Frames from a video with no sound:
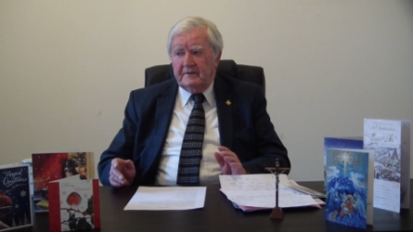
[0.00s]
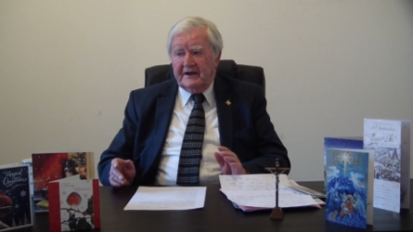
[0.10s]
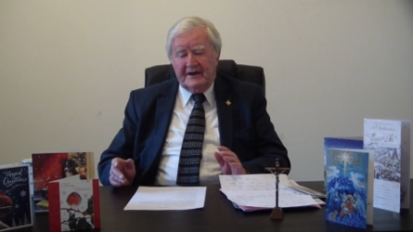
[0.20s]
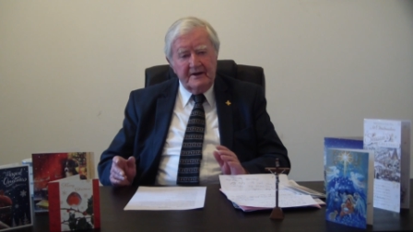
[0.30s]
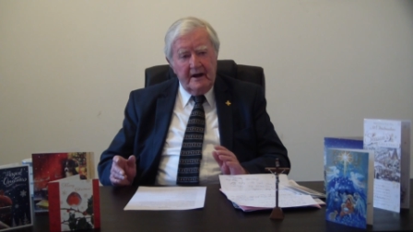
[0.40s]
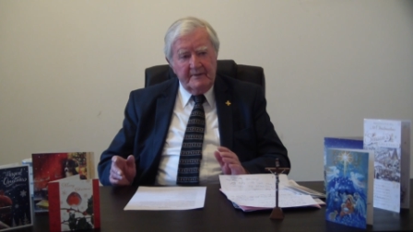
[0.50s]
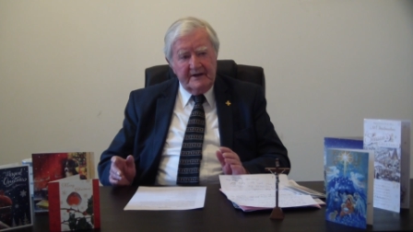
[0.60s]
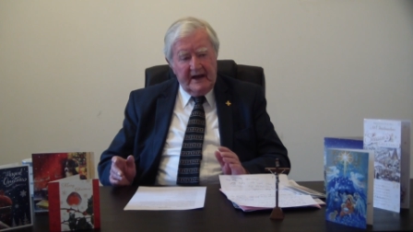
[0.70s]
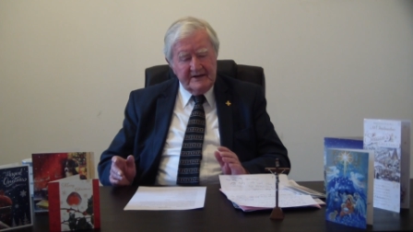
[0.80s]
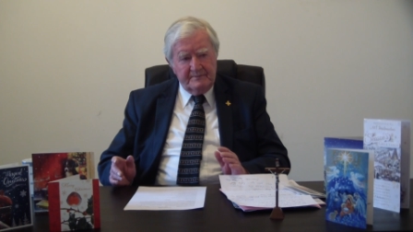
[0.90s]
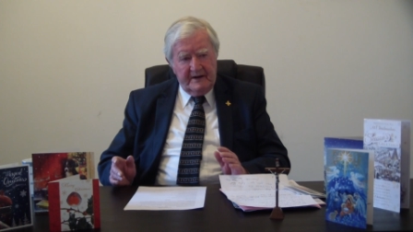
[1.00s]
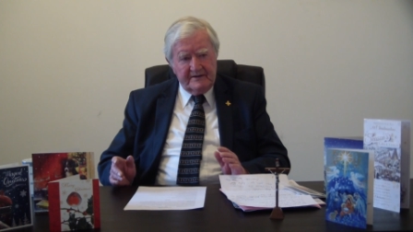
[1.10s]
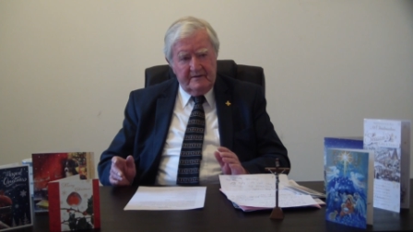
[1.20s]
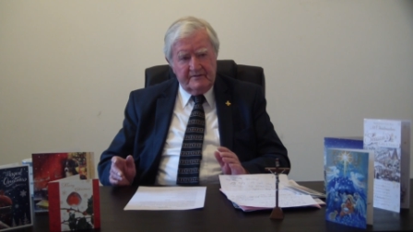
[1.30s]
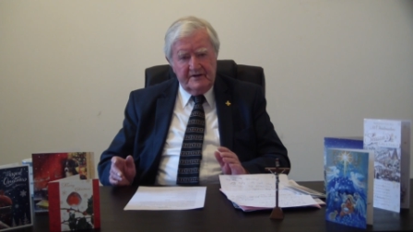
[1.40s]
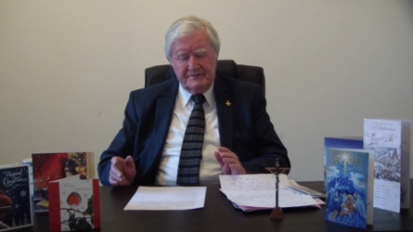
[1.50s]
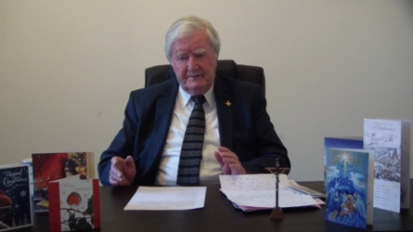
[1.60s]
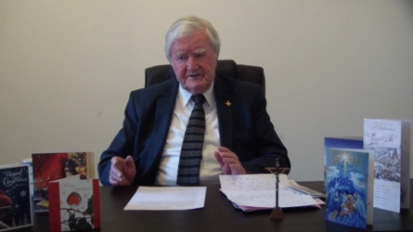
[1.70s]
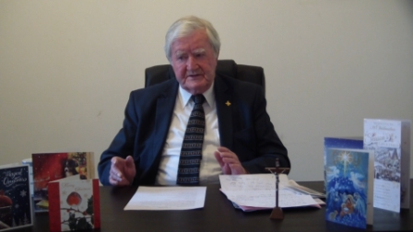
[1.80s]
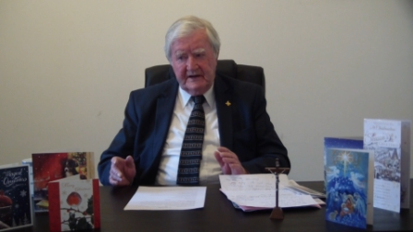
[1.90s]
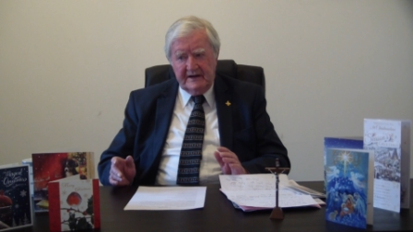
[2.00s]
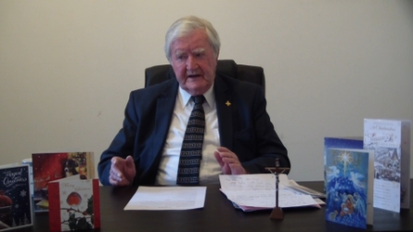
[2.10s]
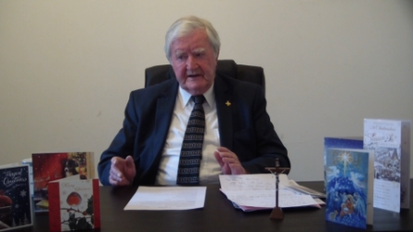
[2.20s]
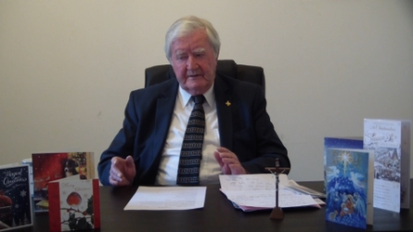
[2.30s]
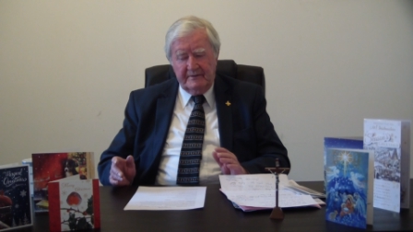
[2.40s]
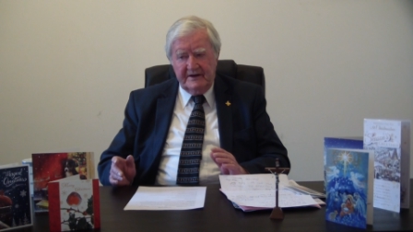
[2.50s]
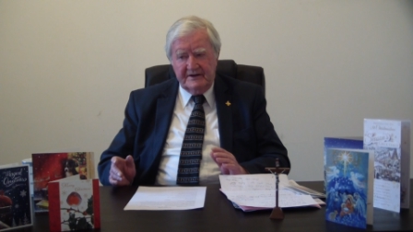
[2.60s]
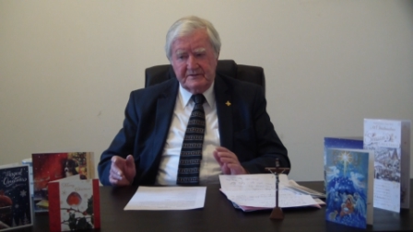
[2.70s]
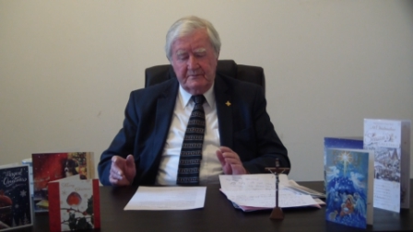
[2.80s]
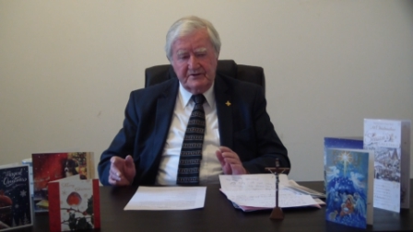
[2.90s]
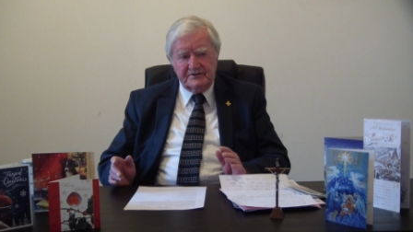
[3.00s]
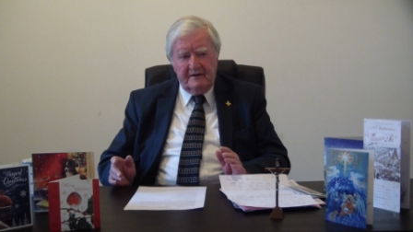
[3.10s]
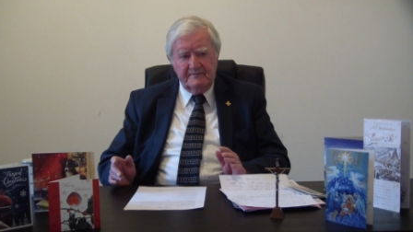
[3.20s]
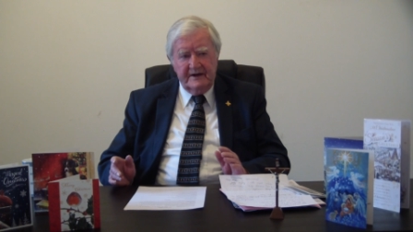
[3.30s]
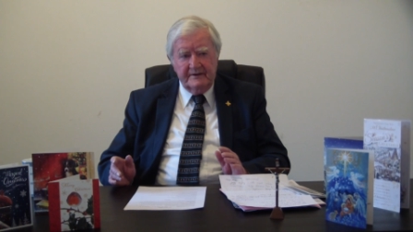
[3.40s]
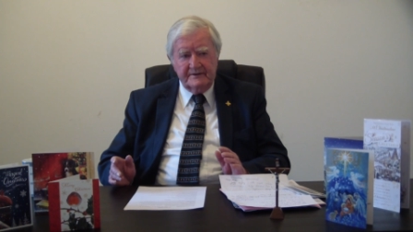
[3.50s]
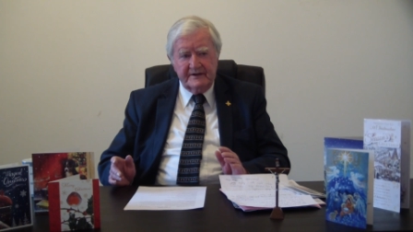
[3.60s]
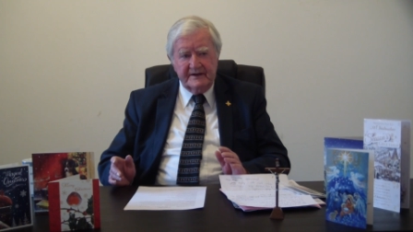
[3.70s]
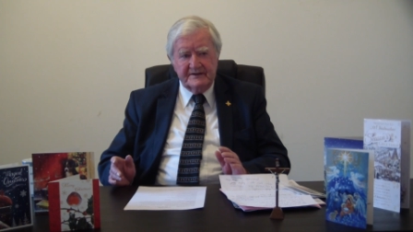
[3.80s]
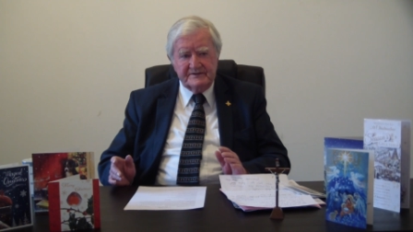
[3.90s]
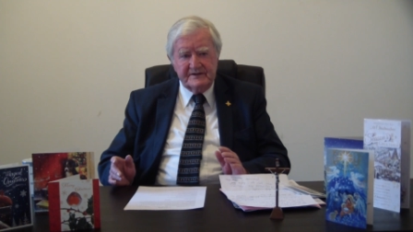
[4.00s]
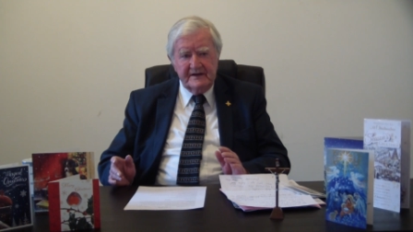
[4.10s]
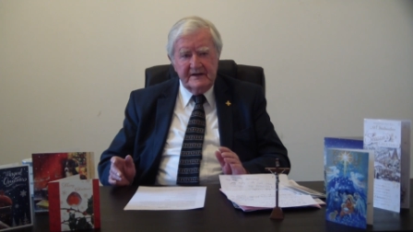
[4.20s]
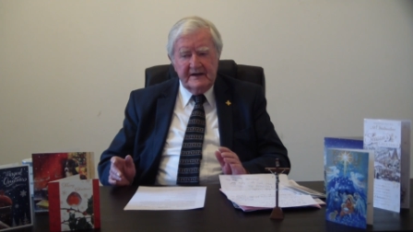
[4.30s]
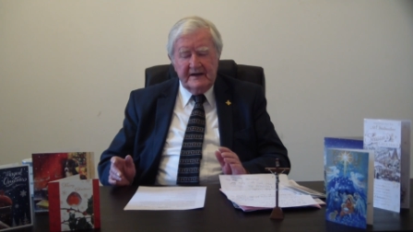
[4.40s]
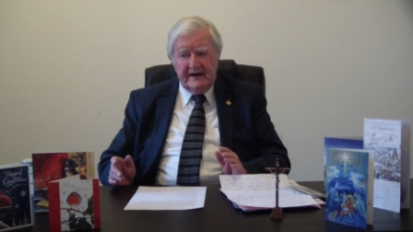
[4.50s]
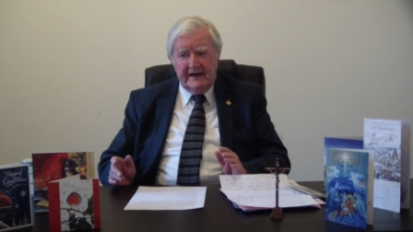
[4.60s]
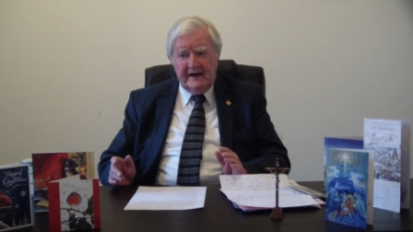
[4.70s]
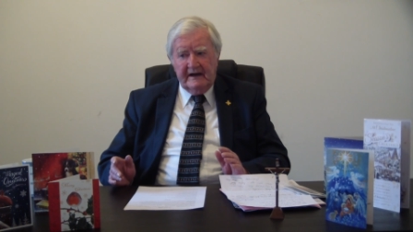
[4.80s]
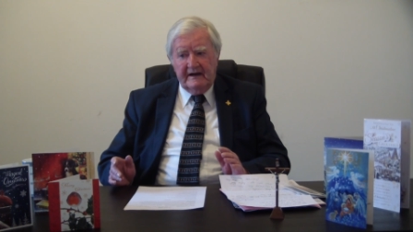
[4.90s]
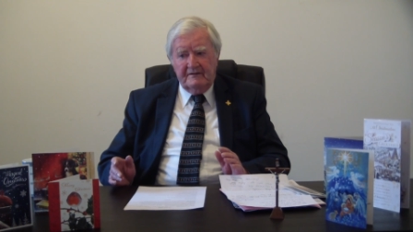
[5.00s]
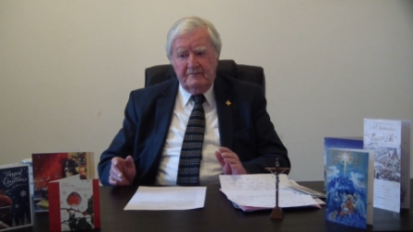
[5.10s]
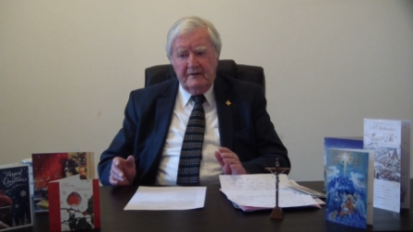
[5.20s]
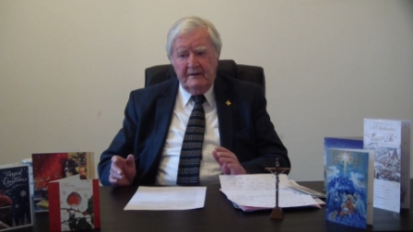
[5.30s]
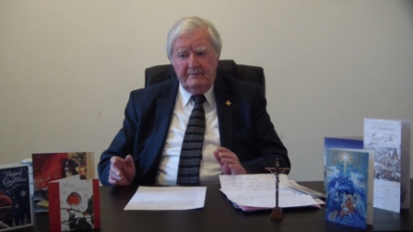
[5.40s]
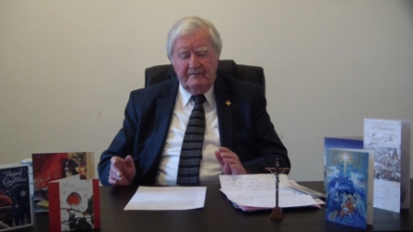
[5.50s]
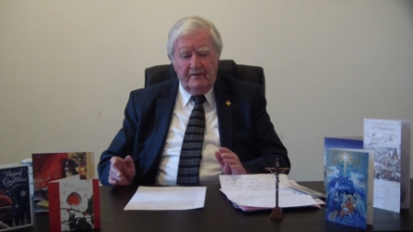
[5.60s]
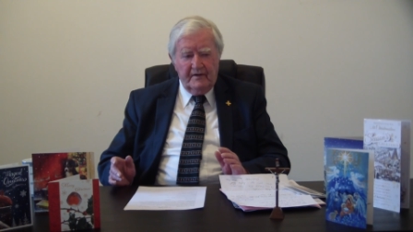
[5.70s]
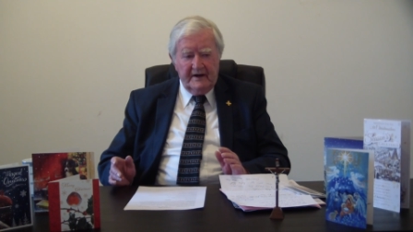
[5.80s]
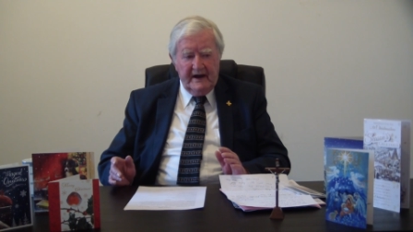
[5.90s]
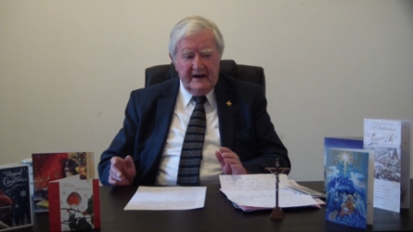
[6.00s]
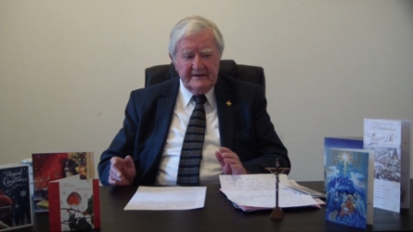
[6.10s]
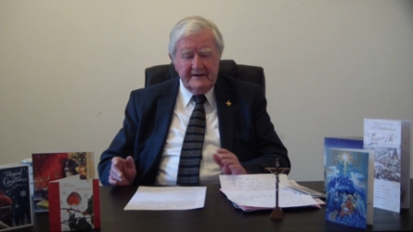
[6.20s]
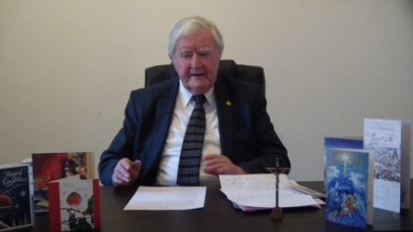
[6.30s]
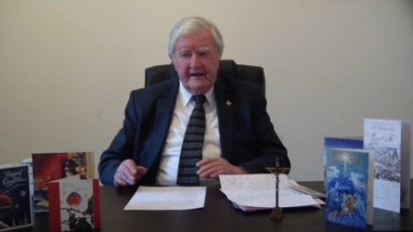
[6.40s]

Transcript: economic aspect of Christmas that we hear so much of nowadays, well beforehand.